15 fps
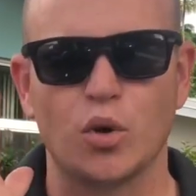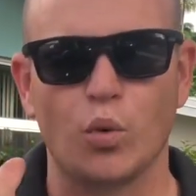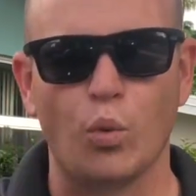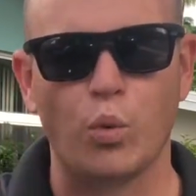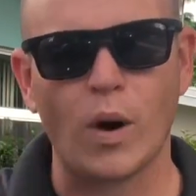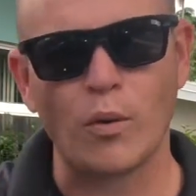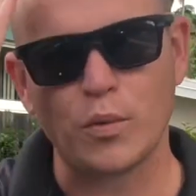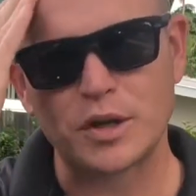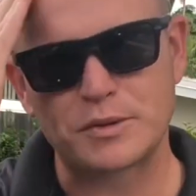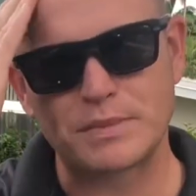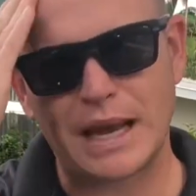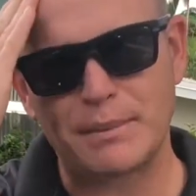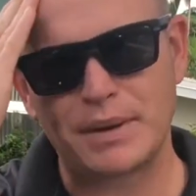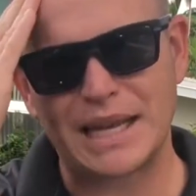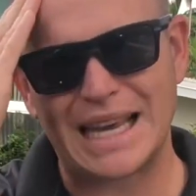what was
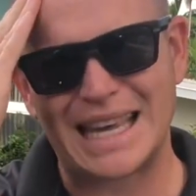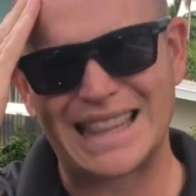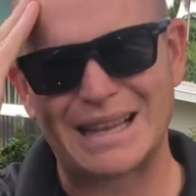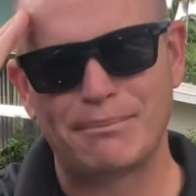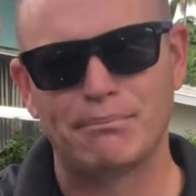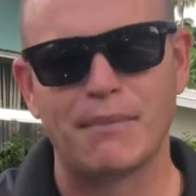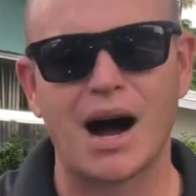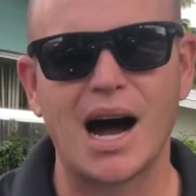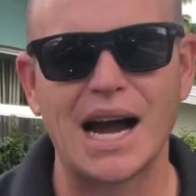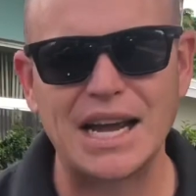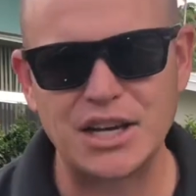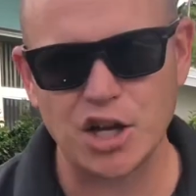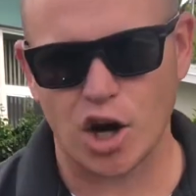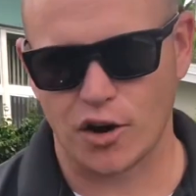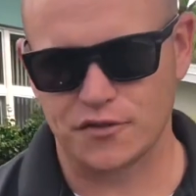maybe in the
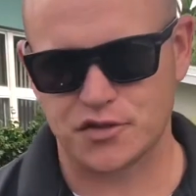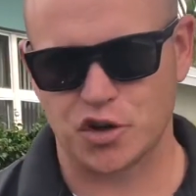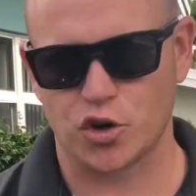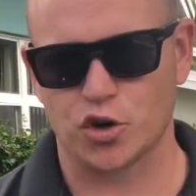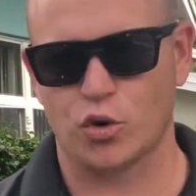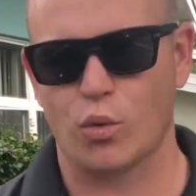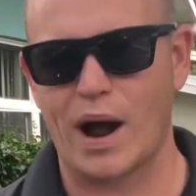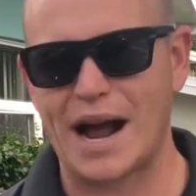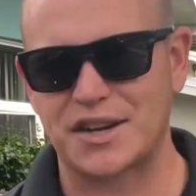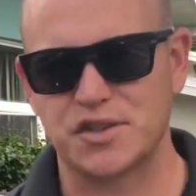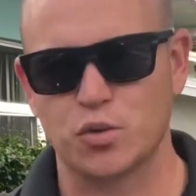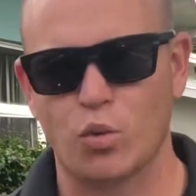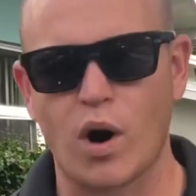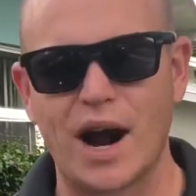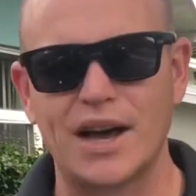mind of Turtle Wax
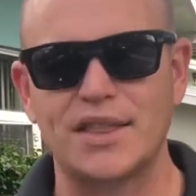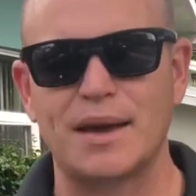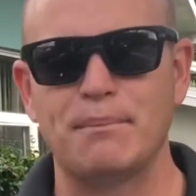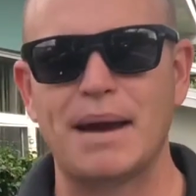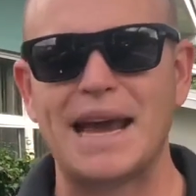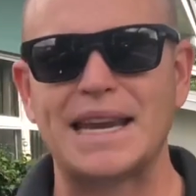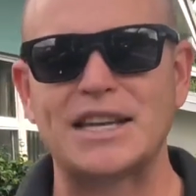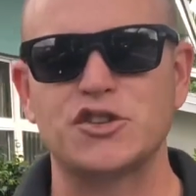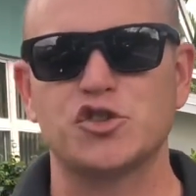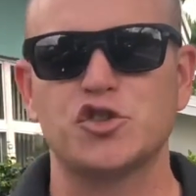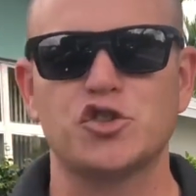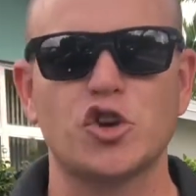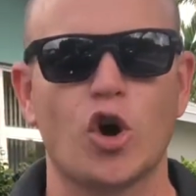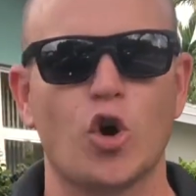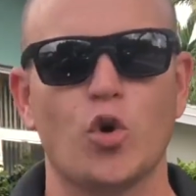and why they made it
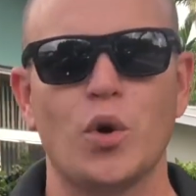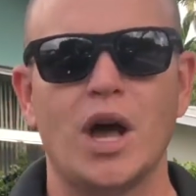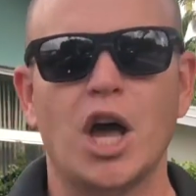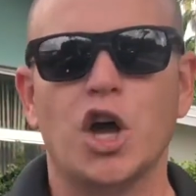so